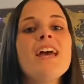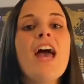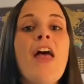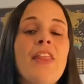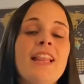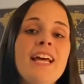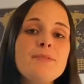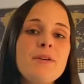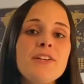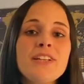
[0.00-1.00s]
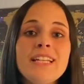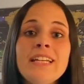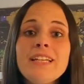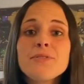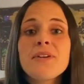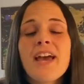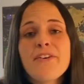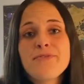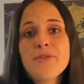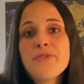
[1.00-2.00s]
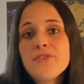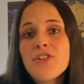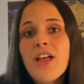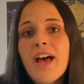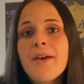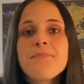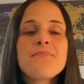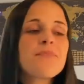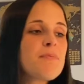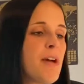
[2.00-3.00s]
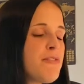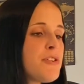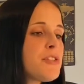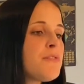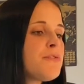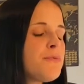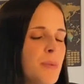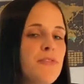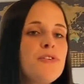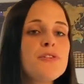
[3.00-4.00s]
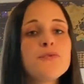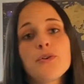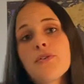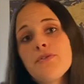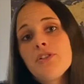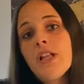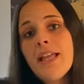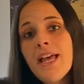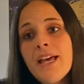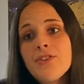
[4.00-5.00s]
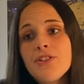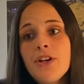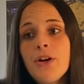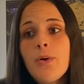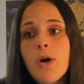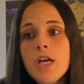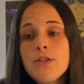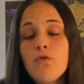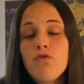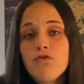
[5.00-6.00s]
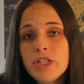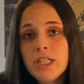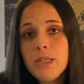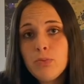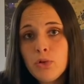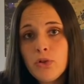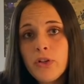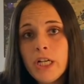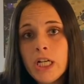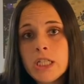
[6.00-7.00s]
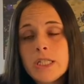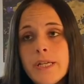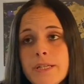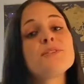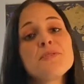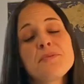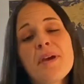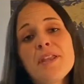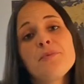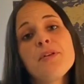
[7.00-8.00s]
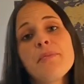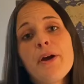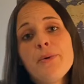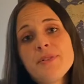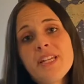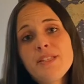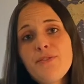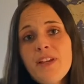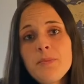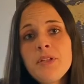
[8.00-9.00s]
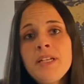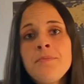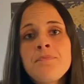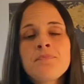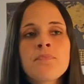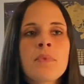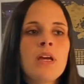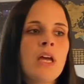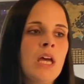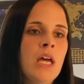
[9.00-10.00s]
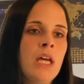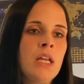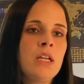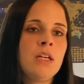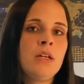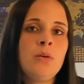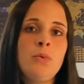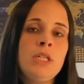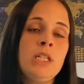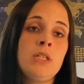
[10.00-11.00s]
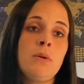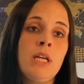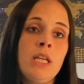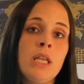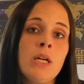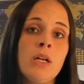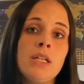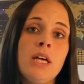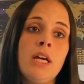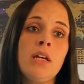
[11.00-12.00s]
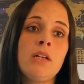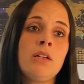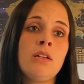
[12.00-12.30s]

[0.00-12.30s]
And then last but not least, we have 4th of July. My first 4th of July last year was really boring since we spent it with my host dad's family, and we didn't do anything all day.